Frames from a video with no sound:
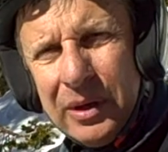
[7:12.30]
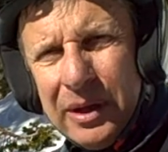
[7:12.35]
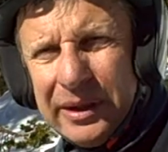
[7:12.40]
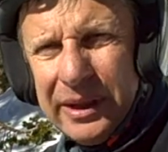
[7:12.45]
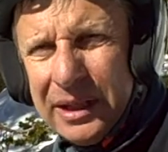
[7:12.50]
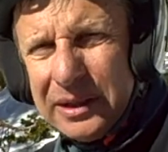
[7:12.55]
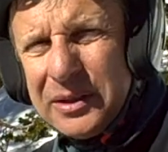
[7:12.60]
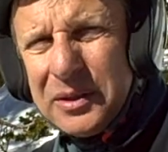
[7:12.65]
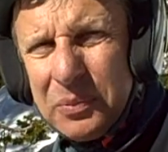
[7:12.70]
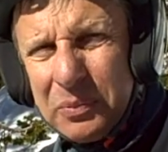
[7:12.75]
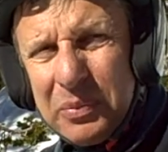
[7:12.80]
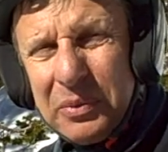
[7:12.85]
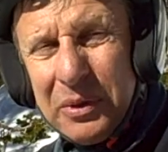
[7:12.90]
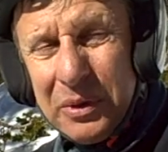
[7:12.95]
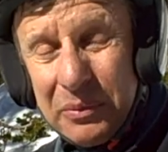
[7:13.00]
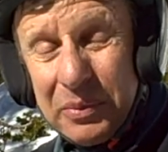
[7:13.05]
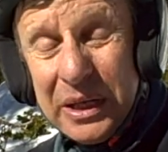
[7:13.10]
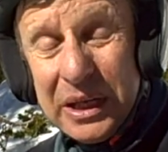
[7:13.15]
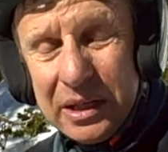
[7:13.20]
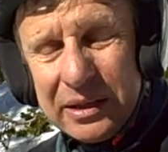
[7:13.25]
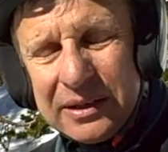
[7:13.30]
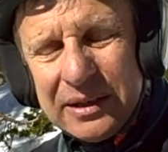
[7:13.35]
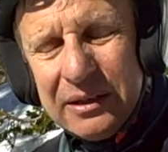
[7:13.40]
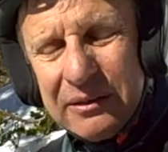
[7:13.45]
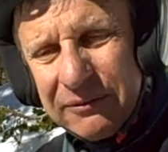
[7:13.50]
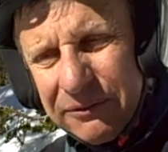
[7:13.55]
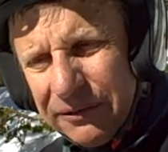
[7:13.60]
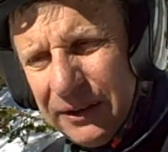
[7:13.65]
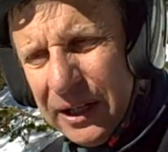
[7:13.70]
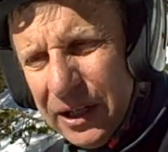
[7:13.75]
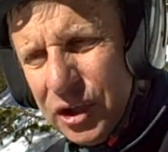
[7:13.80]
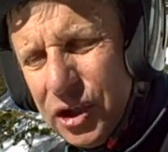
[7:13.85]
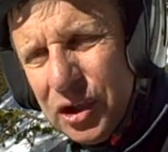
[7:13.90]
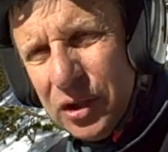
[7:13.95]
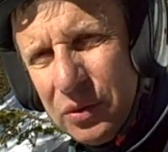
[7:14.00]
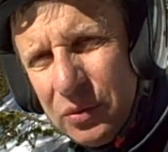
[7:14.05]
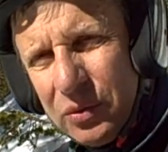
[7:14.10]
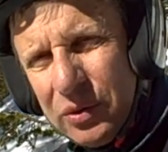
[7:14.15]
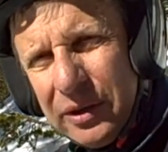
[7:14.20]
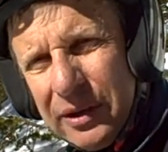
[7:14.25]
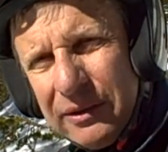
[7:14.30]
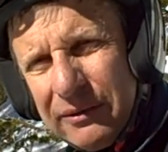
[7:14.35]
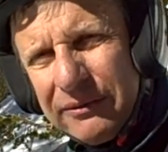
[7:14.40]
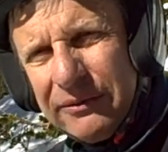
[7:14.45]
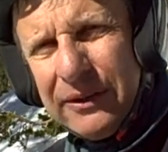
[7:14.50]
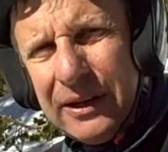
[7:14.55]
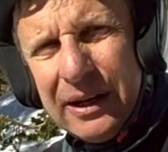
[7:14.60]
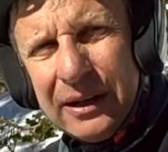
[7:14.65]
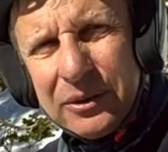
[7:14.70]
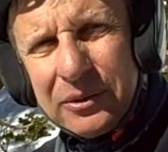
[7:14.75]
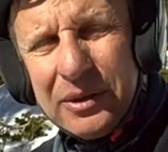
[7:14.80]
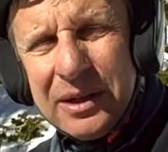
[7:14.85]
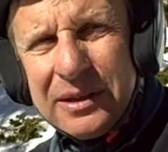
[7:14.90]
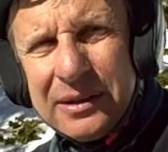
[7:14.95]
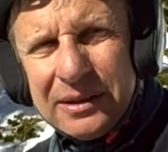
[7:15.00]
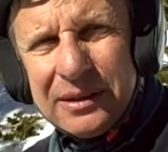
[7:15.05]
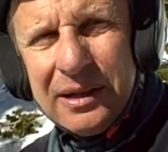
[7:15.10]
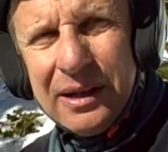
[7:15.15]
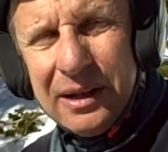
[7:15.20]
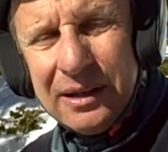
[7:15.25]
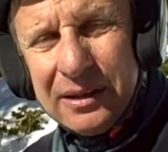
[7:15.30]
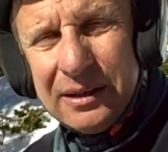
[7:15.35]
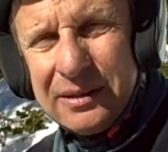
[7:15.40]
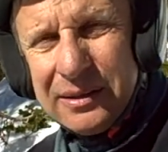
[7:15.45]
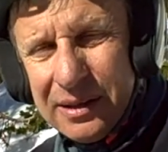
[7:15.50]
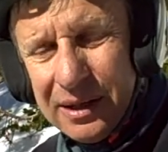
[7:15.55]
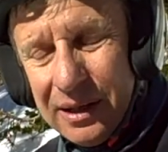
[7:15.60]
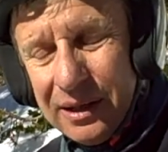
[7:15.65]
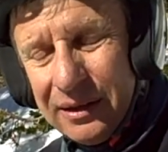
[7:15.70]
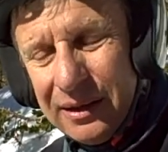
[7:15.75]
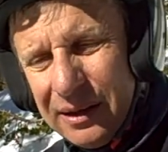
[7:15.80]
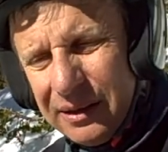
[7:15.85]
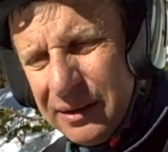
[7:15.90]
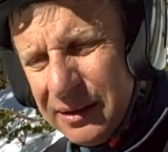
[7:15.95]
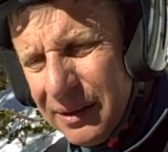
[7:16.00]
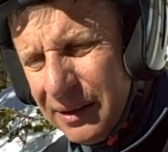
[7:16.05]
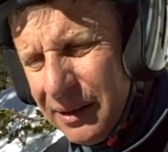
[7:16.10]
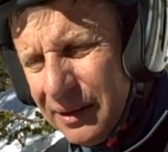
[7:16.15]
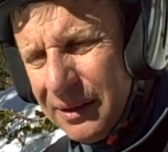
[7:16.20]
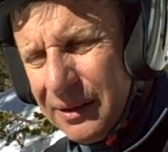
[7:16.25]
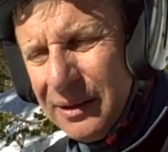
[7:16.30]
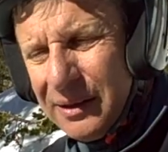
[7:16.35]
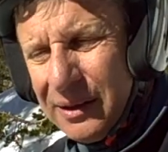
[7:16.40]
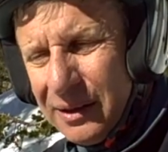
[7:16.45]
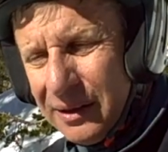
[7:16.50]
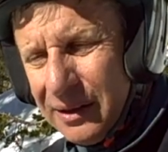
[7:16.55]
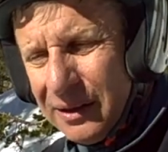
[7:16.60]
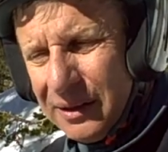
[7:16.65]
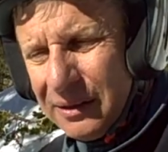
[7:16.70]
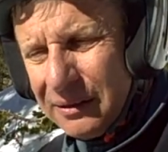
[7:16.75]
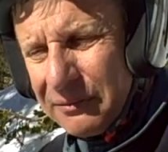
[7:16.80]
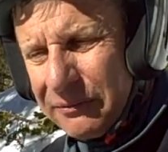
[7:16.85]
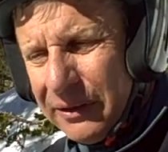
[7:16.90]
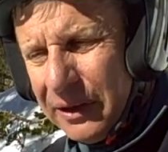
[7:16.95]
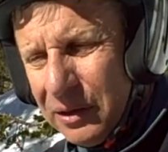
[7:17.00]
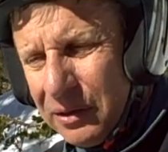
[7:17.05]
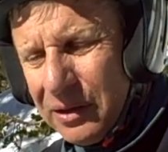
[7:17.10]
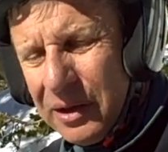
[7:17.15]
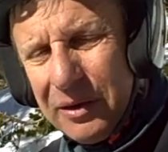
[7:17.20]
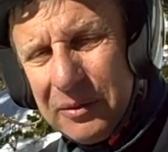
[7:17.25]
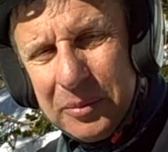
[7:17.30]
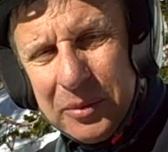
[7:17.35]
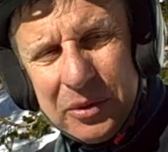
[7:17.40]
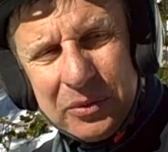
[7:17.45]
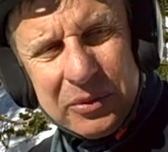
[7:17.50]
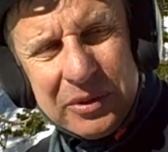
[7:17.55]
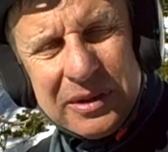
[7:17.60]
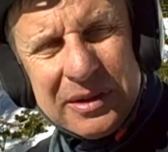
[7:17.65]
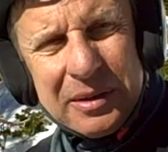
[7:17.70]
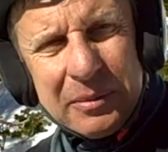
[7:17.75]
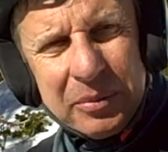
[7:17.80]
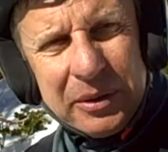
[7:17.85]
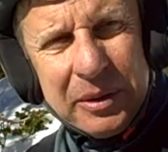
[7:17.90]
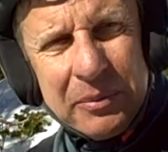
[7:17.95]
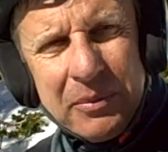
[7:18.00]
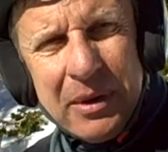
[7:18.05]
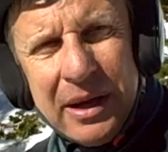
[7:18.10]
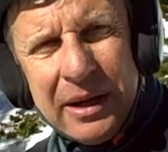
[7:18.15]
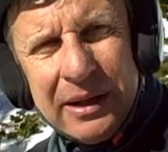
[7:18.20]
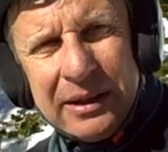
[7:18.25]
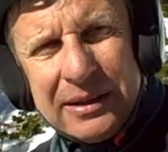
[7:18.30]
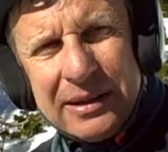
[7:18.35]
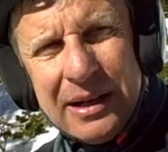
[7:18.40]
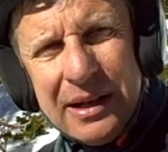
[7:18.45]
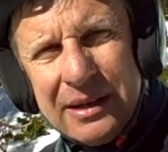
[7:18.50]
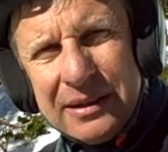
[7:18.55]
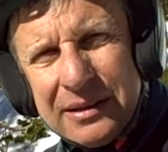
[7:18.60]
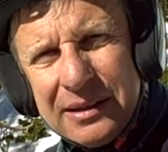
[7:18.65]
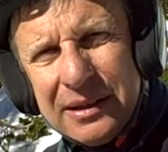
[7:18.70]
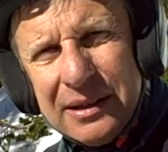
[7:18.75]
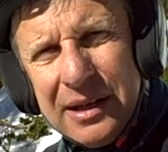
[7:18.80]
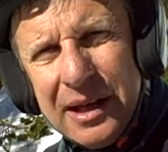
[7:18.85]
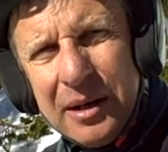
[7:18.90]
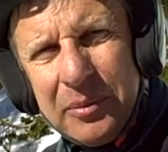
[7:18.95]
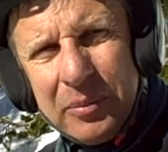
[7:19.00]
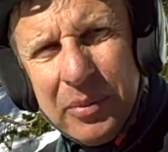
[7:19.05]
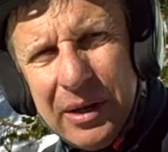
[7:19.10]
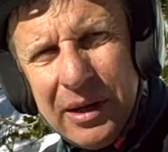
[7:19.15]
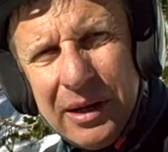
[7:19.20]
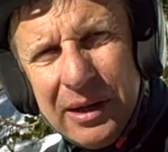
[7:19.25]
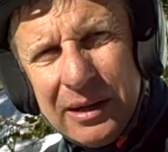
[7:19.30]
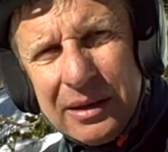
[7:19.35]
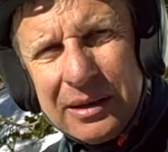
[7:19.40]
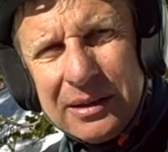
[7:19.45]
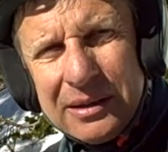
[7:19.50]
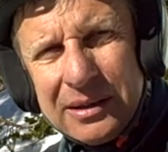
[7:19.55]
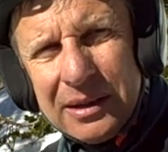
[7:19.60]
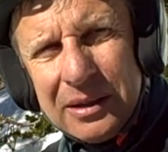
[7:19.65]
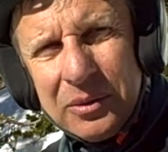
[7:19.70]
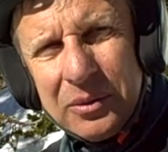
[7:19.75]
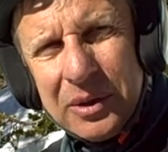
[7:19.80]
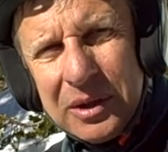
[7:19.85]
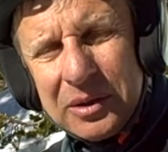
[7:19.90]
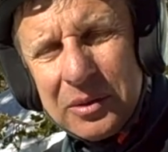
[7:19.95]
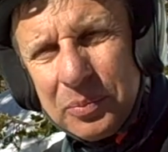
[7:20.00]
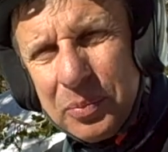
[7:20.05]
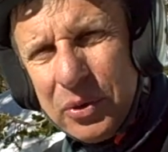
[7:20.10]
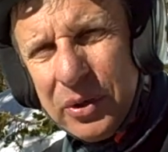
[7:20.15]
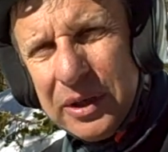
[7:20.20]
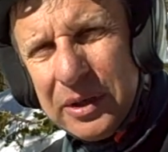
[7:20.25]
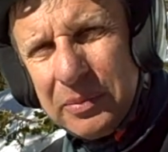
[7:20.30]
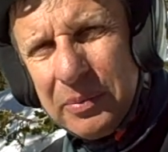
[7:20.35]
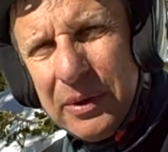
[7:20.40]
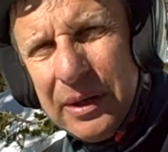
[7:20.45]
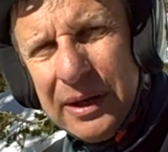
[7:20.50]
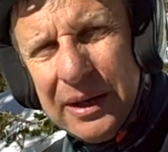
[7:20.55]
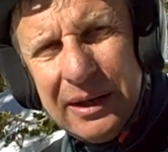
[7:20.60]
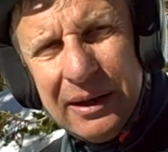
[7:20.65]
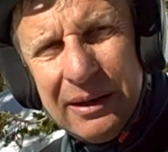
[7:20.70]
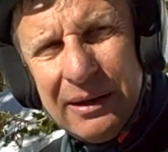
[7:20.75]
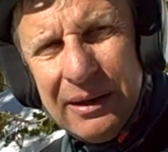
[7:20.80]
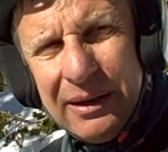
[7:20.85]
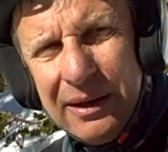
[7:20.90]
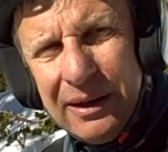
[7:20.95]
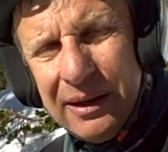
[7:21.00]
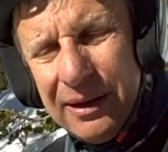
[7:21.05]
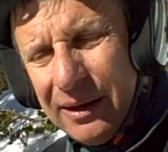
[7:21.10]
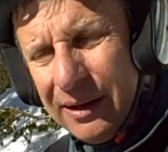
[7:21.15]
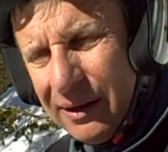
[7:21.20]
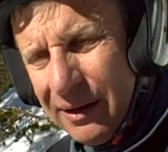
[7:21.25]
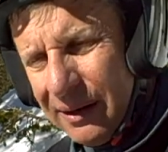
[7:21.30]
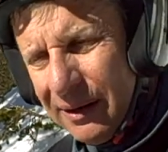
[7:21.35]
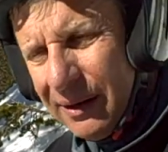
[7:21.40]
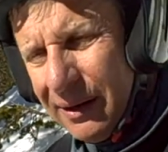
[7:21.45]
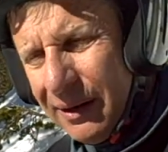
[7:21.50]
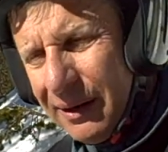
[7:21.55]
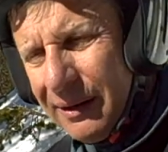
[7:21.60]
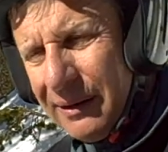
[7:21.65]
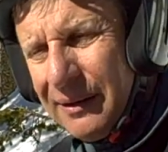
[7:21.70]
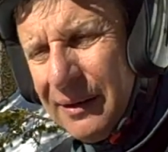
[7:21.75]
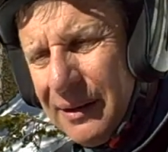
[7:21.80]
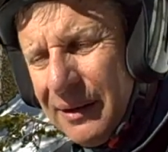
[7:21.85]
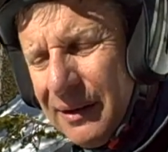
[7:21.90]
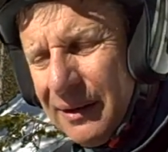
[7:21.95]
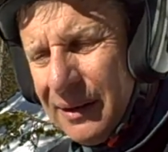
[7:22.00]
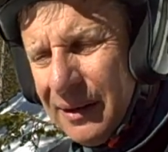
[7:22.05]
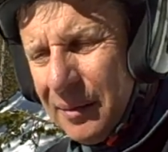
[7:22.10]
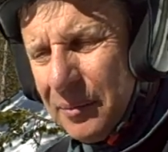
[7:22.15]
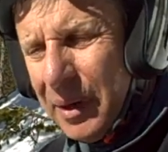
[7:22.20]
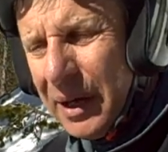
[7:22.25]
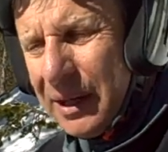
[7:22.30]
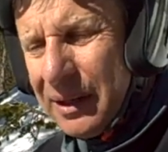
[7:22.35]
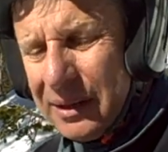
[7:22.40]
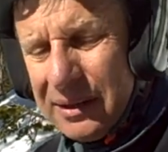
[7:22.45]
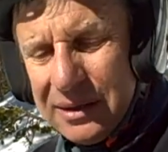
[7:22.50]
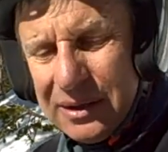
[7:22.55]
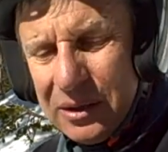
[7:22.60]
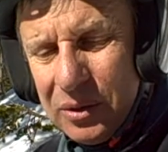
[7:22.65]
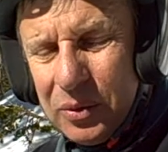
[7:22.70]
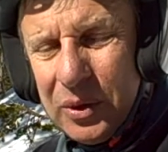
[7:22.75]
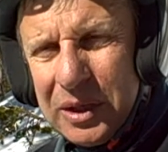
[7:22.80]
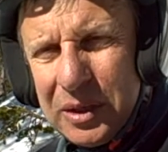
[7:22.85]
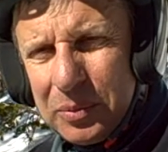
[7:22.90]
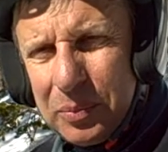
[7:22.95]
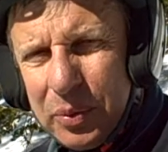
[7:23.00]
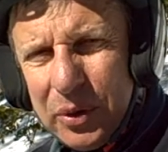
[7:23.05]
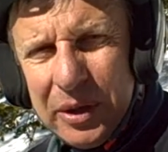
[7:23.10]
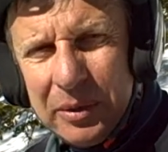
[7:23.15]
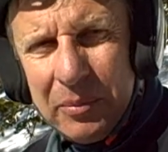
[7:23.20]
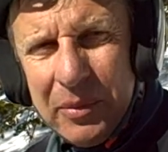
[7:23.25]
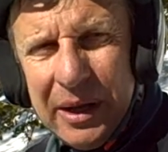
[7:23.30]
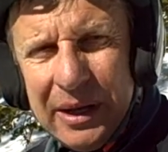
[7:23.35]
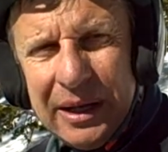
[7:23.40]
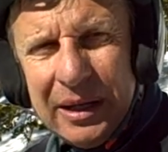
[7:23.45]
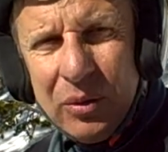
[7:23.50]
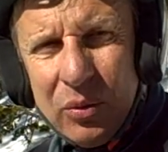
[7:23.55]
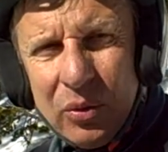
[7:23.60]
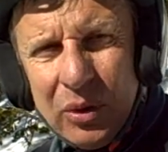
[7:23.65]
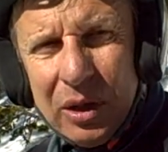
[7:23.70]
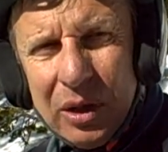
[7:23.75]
Well, that's because inflation would in fact raise its head, that the federal government would simply monetize the debt by continuing to print money, and by continuing to print money,